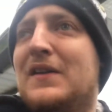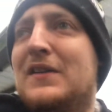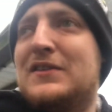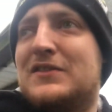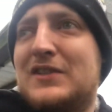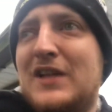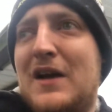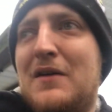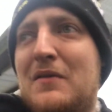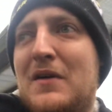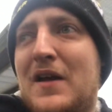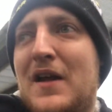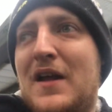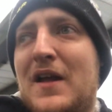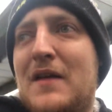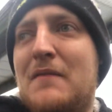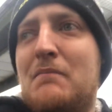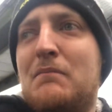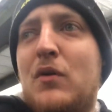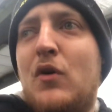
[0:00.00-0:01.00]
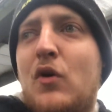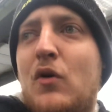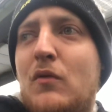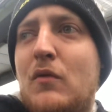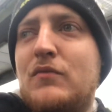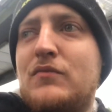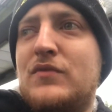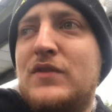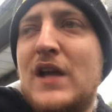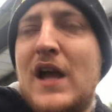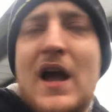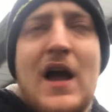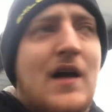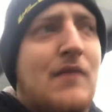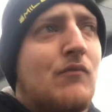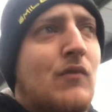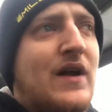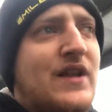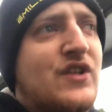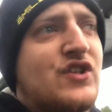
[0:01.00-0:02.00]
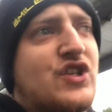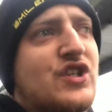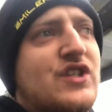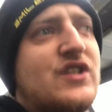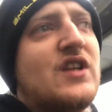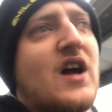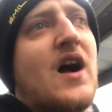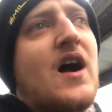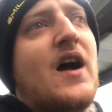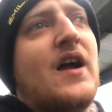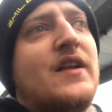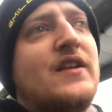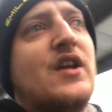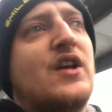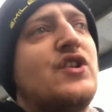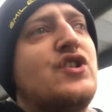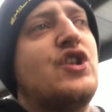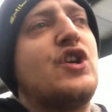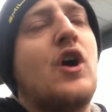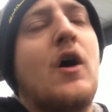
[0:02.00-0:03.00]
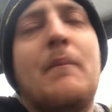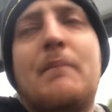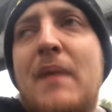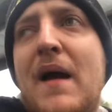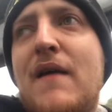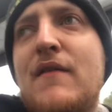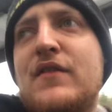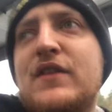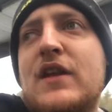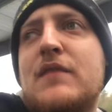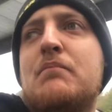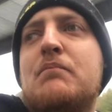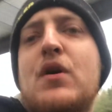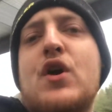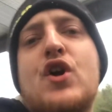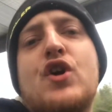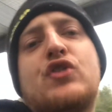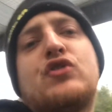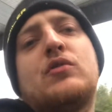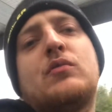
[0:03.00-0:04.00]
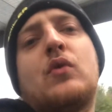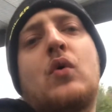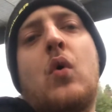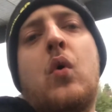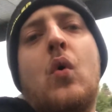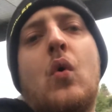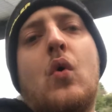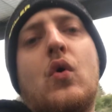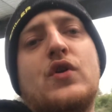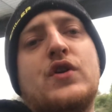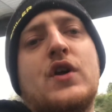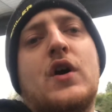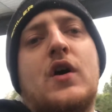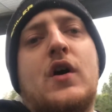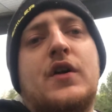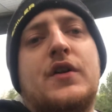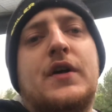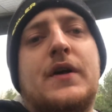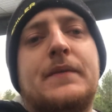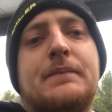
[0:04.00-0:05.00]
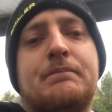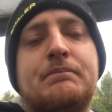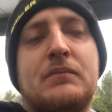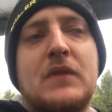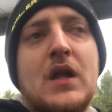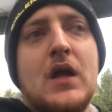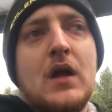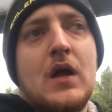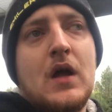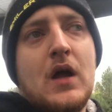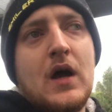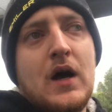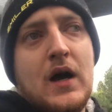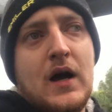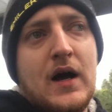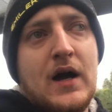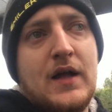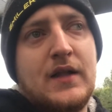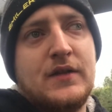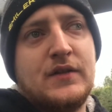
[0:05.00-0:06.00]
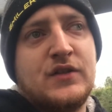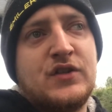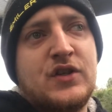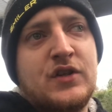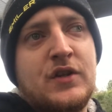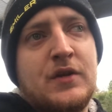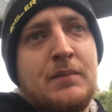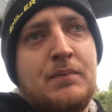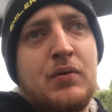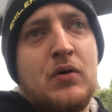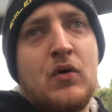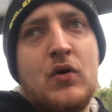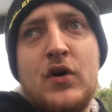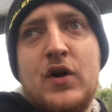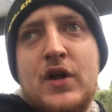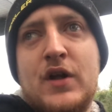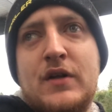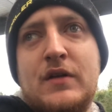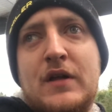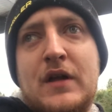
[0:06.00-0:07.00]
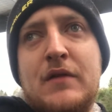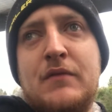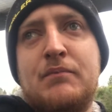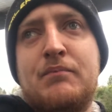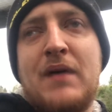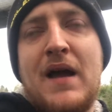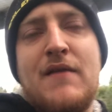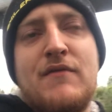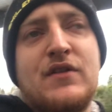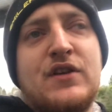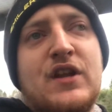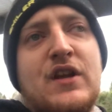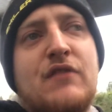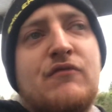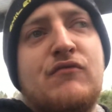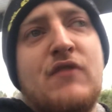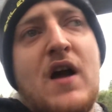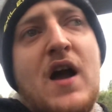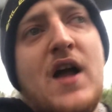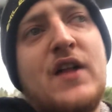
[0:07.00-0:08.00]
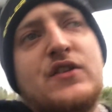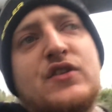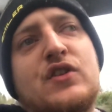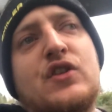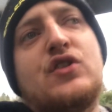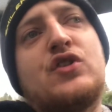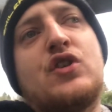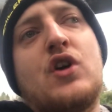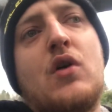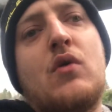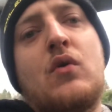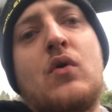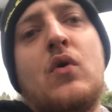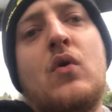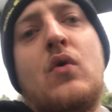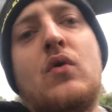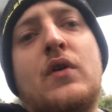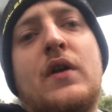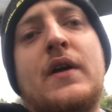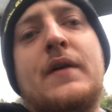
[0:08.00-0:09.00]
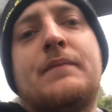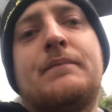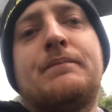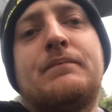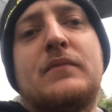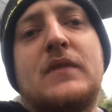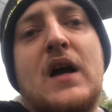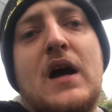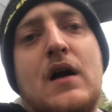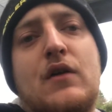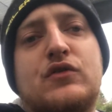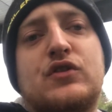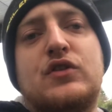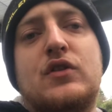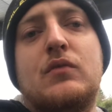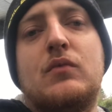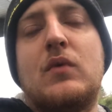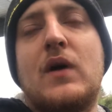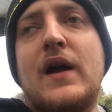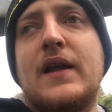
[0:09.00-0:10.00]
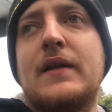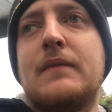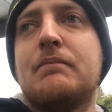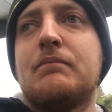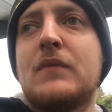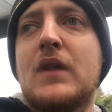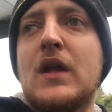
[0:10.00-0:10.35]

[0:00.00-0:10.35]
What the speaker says: So, but yeah, and when she died, she got buried in Burslem courtyard, and they put her and buried her right in the top corner, out of the way.